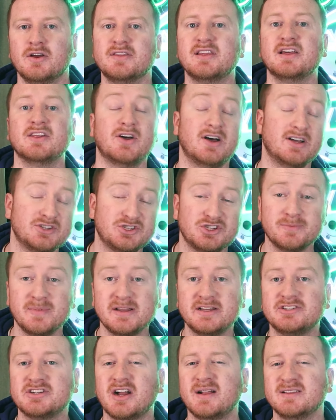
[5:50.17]
they lost
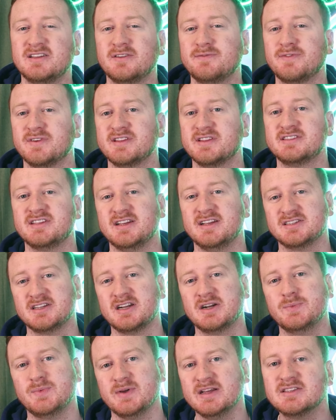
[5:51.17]
Jermaine Johnson for the
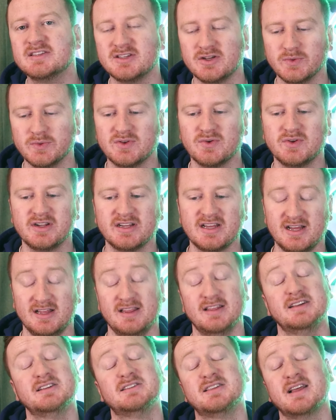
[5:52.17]
season in week 2 to an
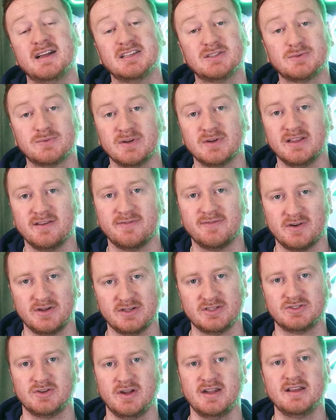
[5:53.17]
Achilles. That's really
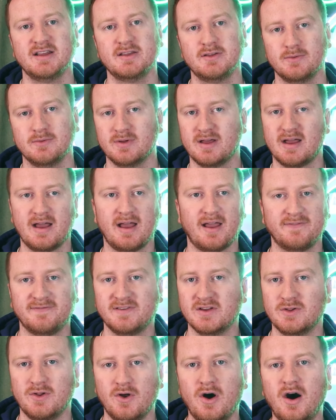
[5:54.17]
frustrating. I
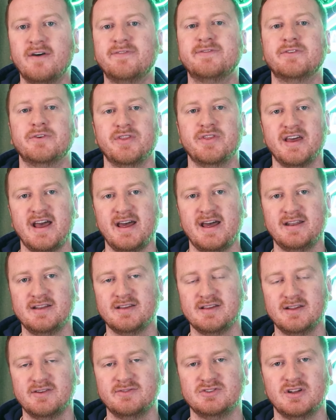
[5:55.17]
feel awful that,
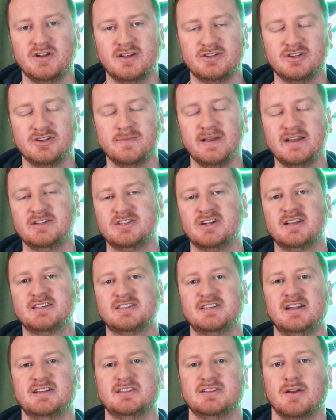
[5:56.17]
you know, Jermaine
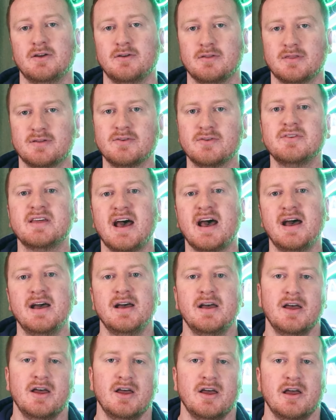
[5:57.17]
Johnson had to go through
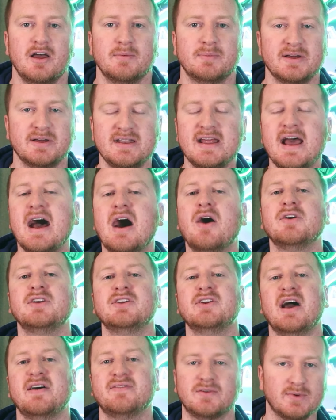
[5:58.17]
that. But now
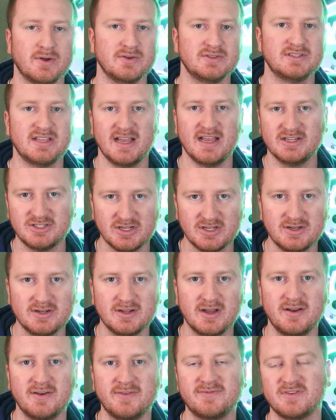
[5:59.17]
you have a rotation
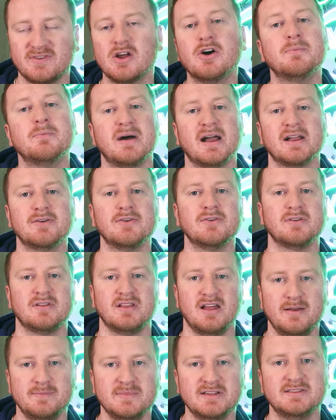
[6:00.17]
of, you know, Michael
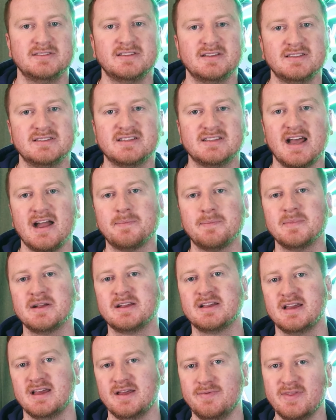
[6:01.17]
Clemens and Tack
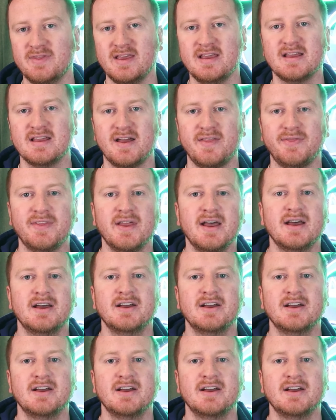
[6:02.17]
McKinley and